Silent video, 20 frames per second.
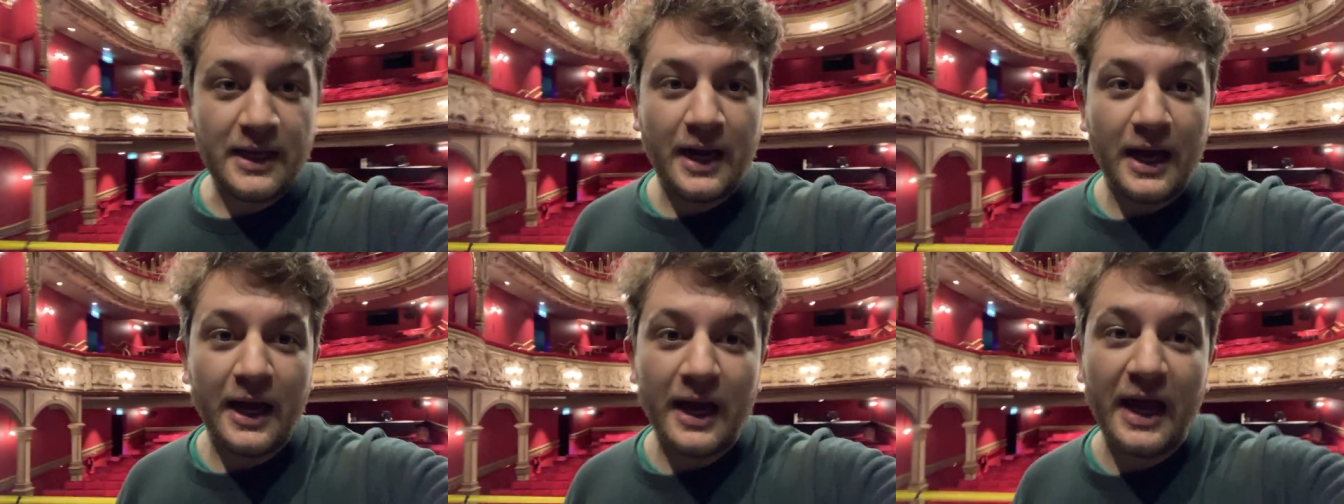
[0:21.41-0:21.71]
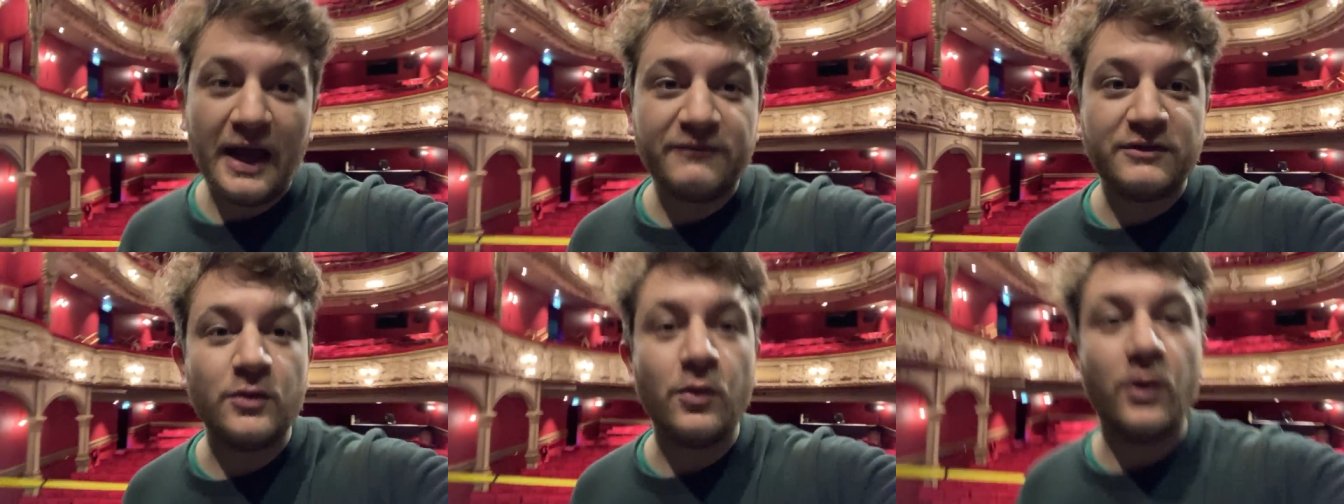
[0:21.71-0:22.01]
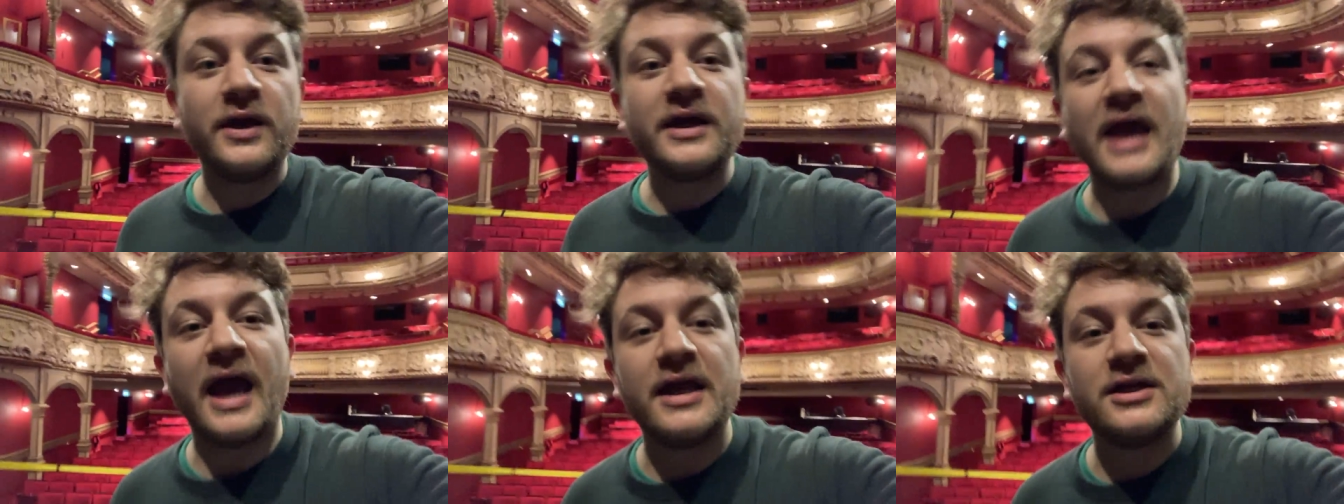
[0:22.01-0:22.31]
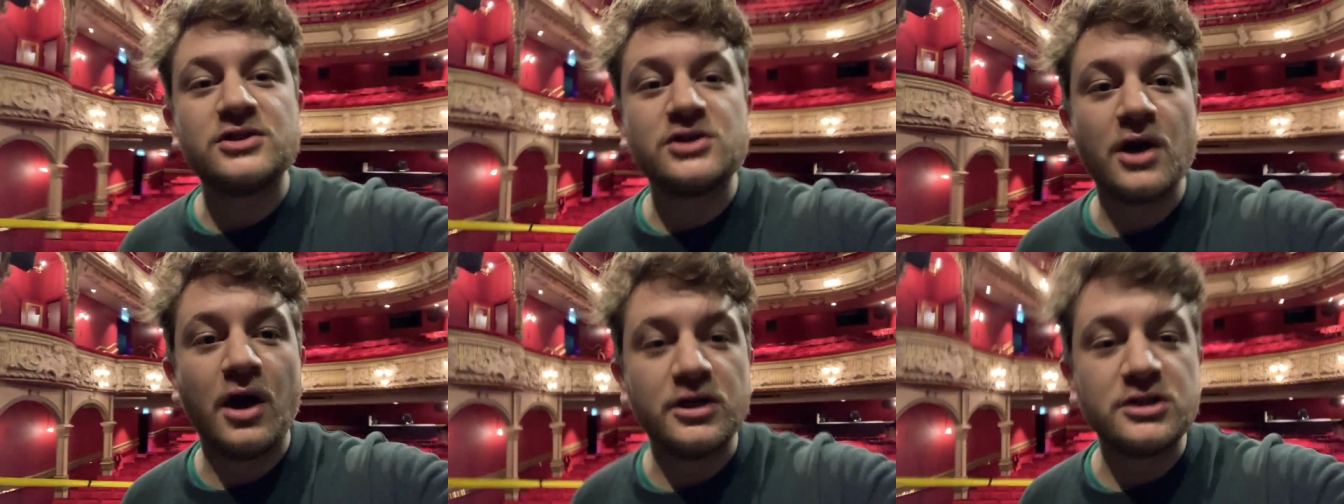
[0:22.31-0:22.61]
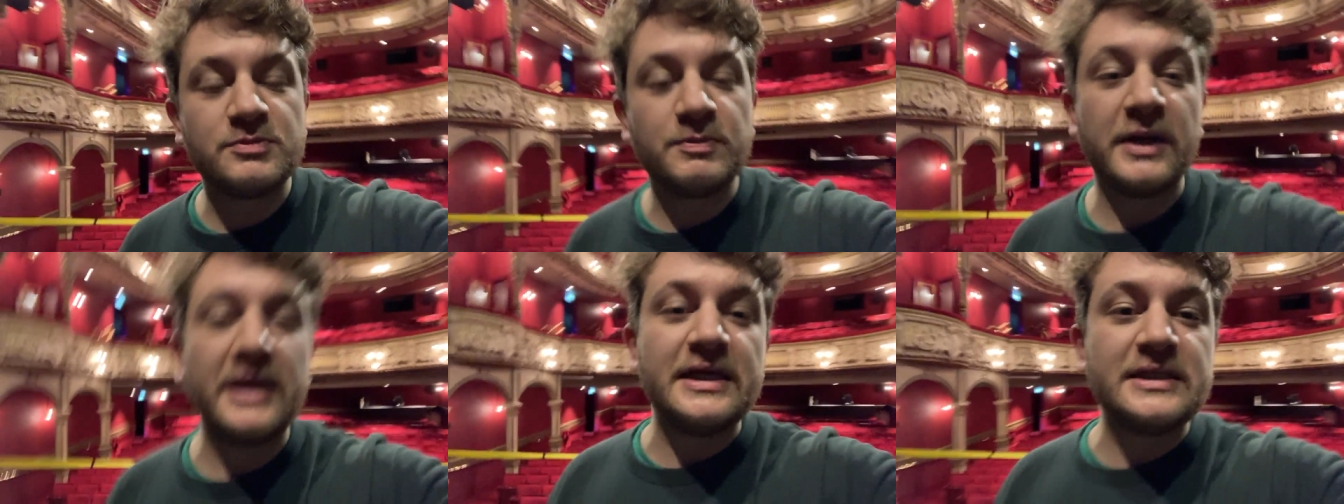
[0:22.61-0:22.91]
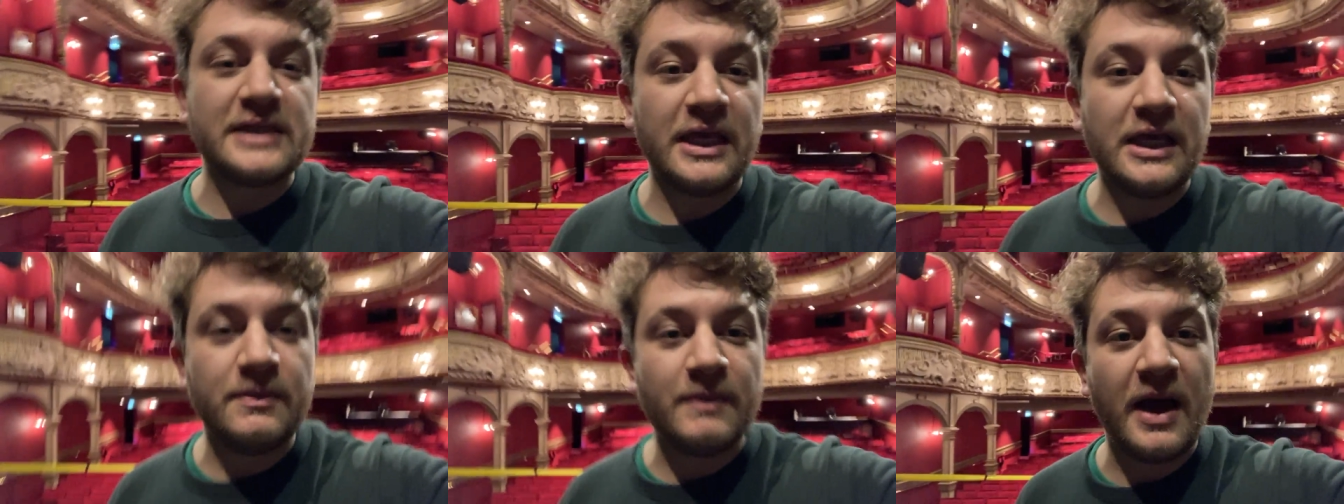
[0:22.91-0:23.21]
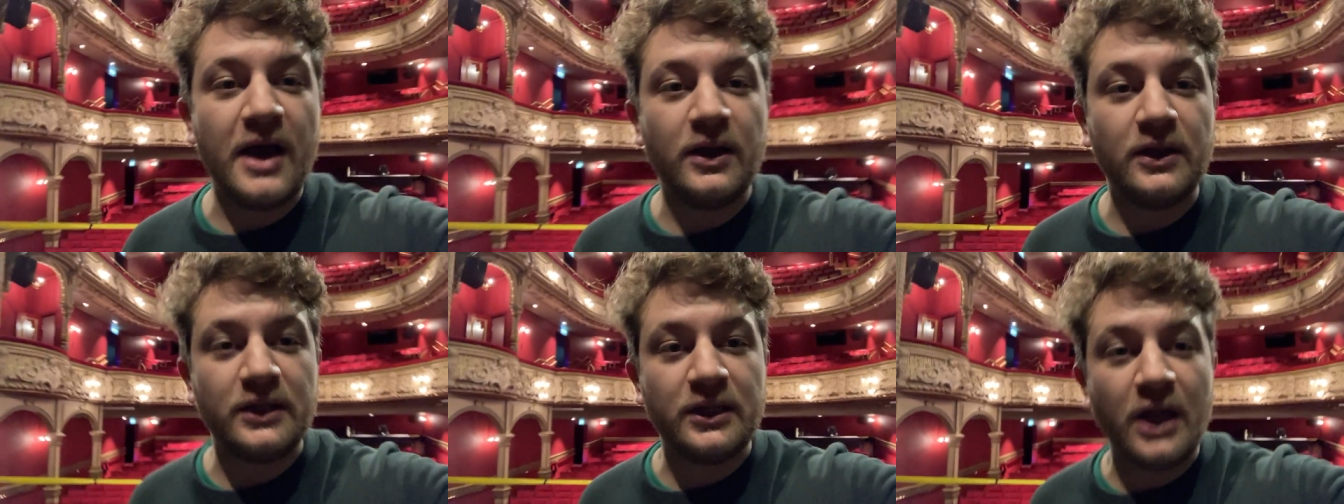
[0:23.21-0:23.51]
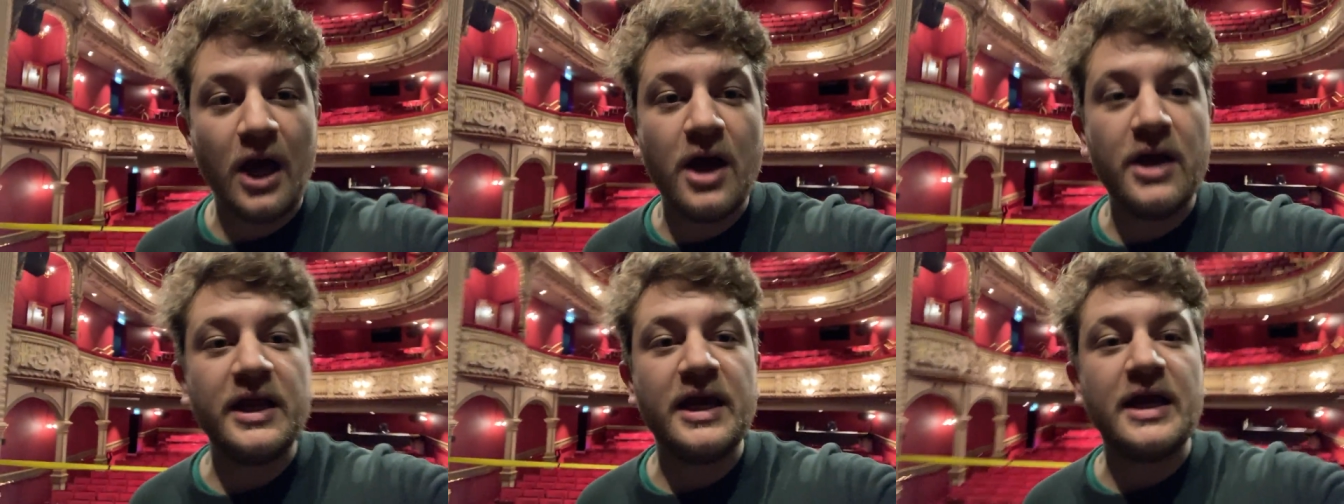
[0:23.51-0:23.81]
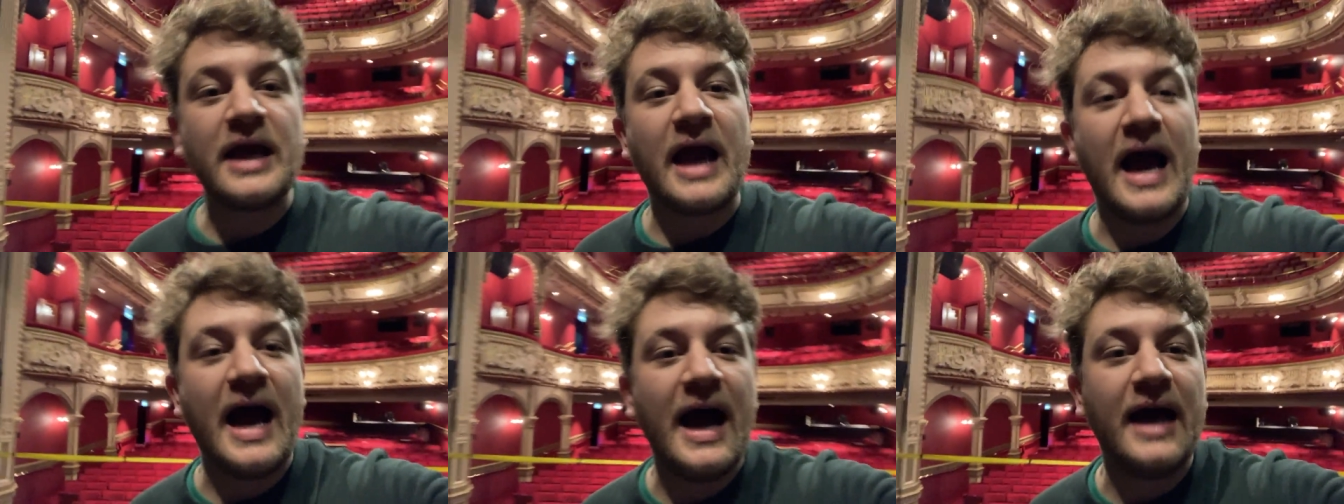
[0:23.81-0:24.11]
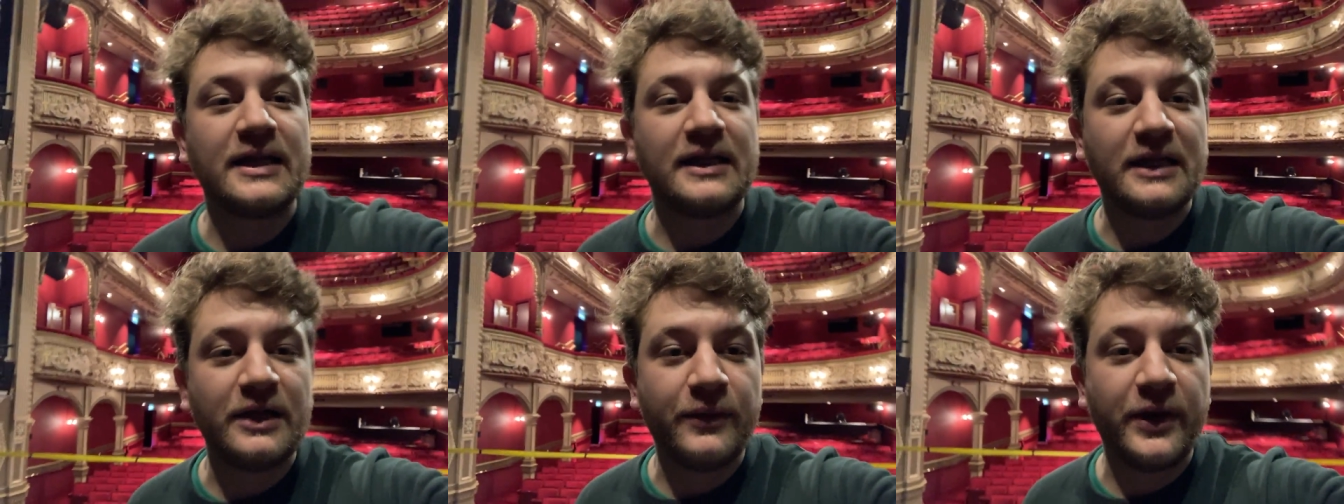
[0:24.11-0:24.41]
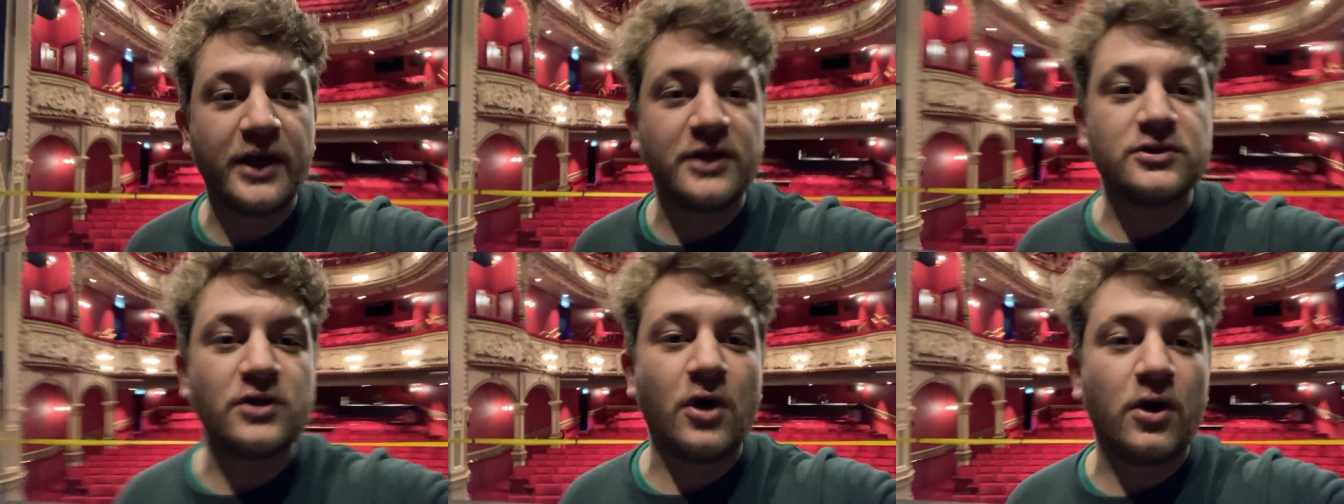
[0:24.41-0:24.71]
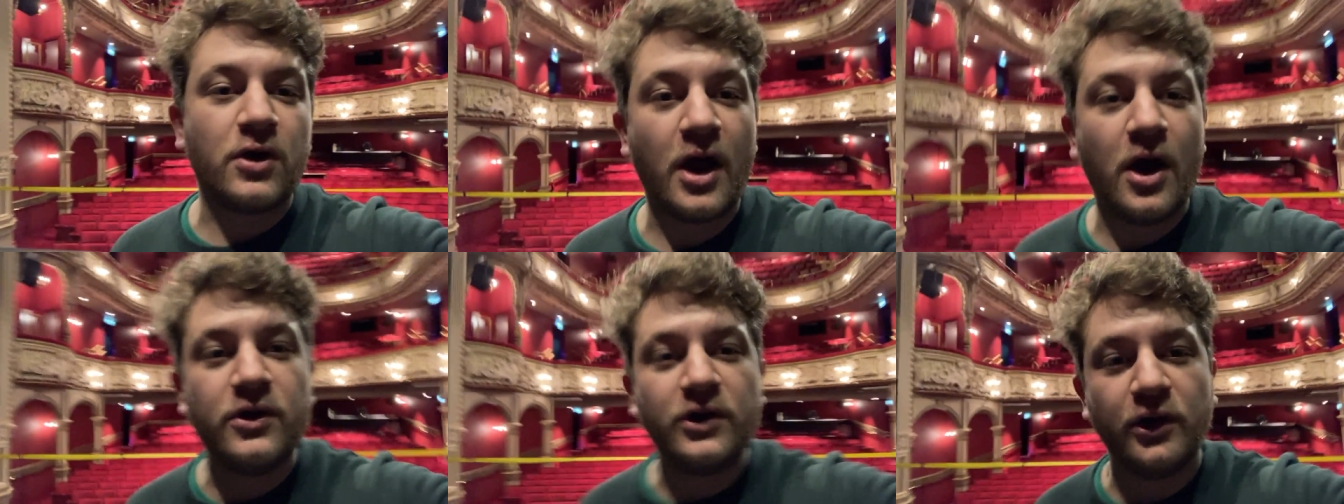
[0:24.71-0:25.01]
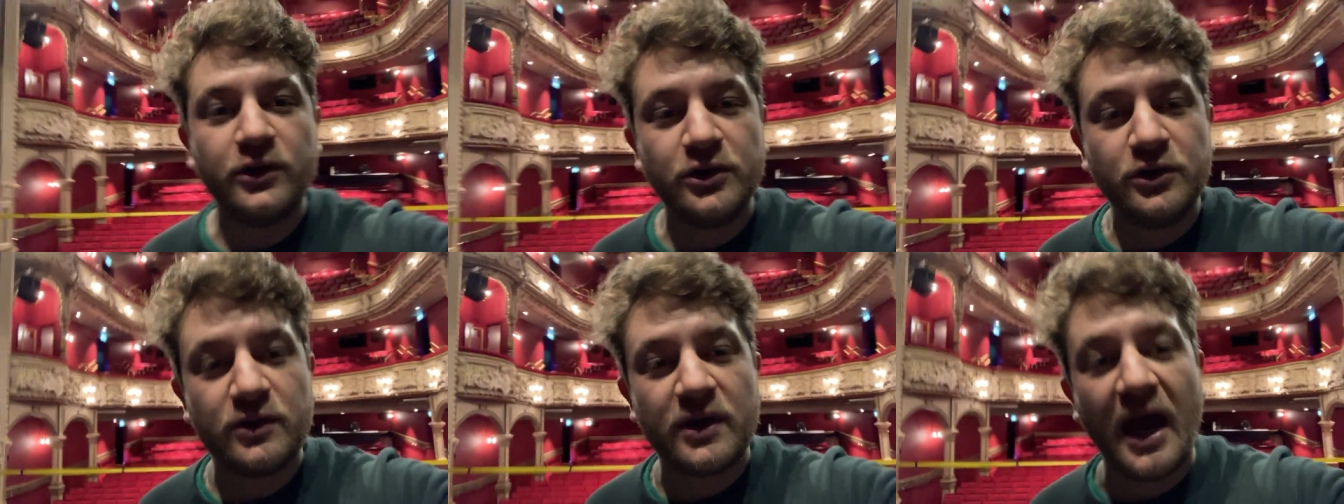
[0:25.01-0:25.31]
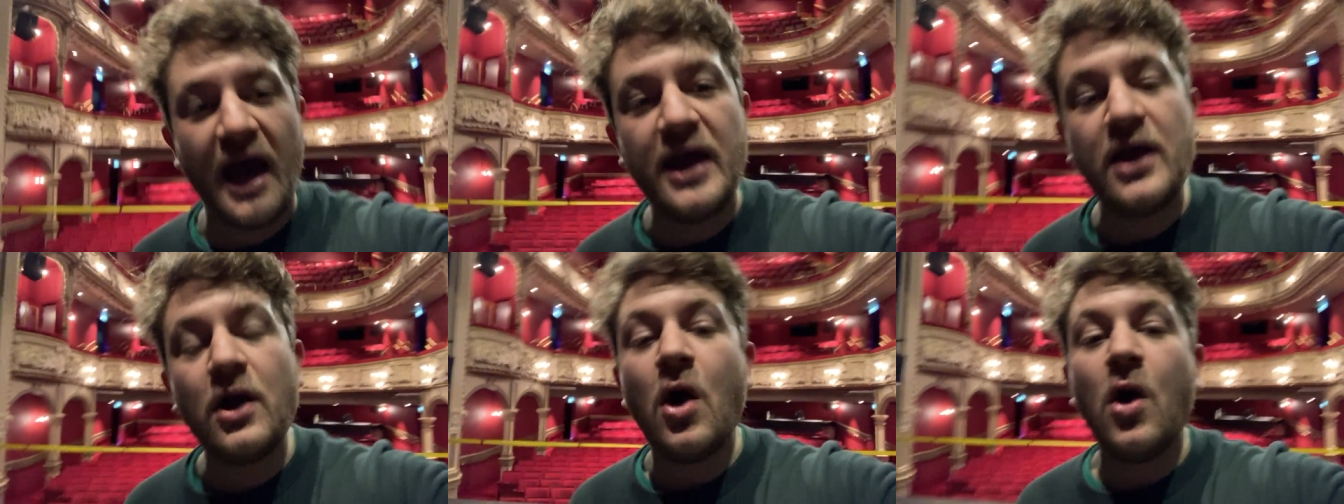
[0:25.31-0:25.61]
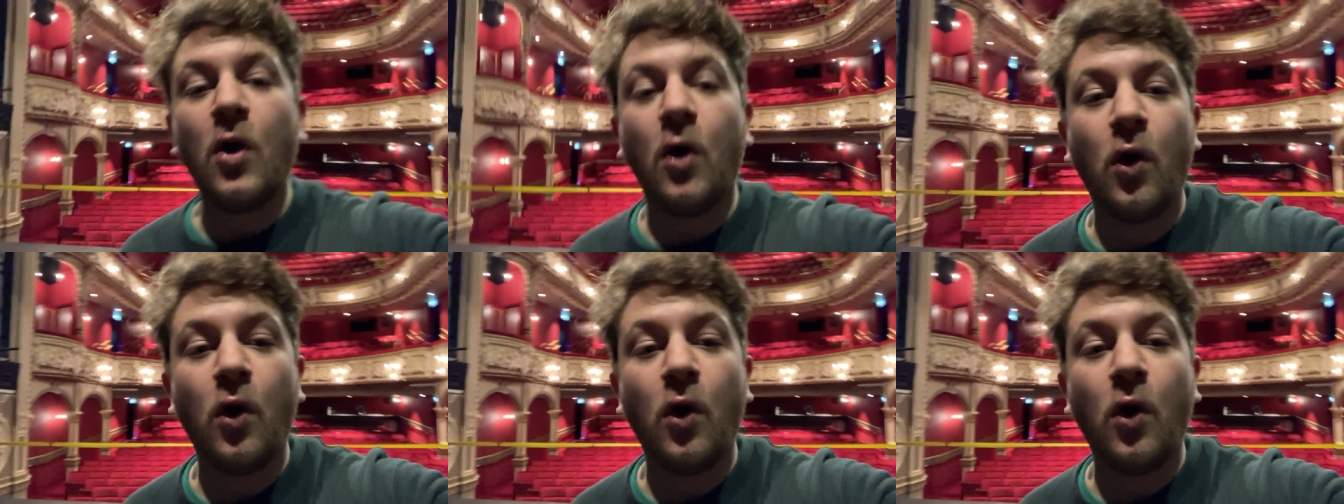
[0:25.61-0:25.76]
Uh, if you want to get in touch, please email learning at lyric.co.uk